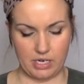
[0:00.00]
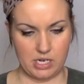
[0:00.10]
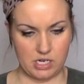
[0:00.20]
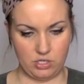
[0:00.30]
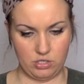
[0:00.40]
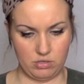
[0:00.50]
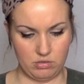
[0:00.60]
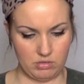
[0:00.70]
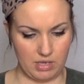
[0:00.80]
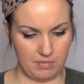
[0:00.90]
I need
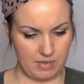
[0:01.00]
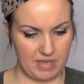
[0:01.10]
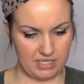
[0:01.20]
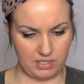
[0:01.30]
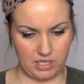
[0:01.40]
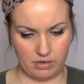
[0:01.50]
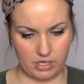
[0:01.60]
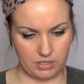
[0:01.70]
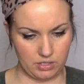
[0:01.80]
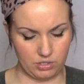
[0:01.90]
to get my bestie
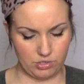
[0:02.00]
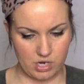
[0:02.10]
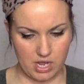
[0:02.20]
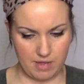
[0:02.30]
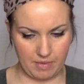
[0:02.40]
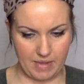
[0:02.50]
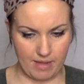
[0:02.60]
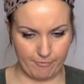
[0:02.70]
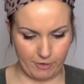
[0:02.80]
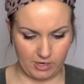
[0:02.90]
across the street, my
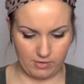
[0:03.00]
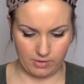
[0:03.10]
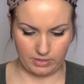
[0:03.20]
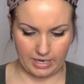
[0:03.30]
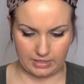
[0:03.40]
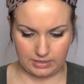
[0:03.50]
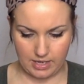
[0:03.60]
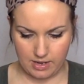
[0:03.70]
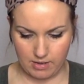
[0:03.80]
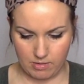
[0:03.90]
mom friend who knows how to
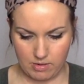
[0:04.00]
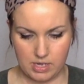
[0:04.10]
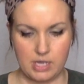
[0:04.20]
sew,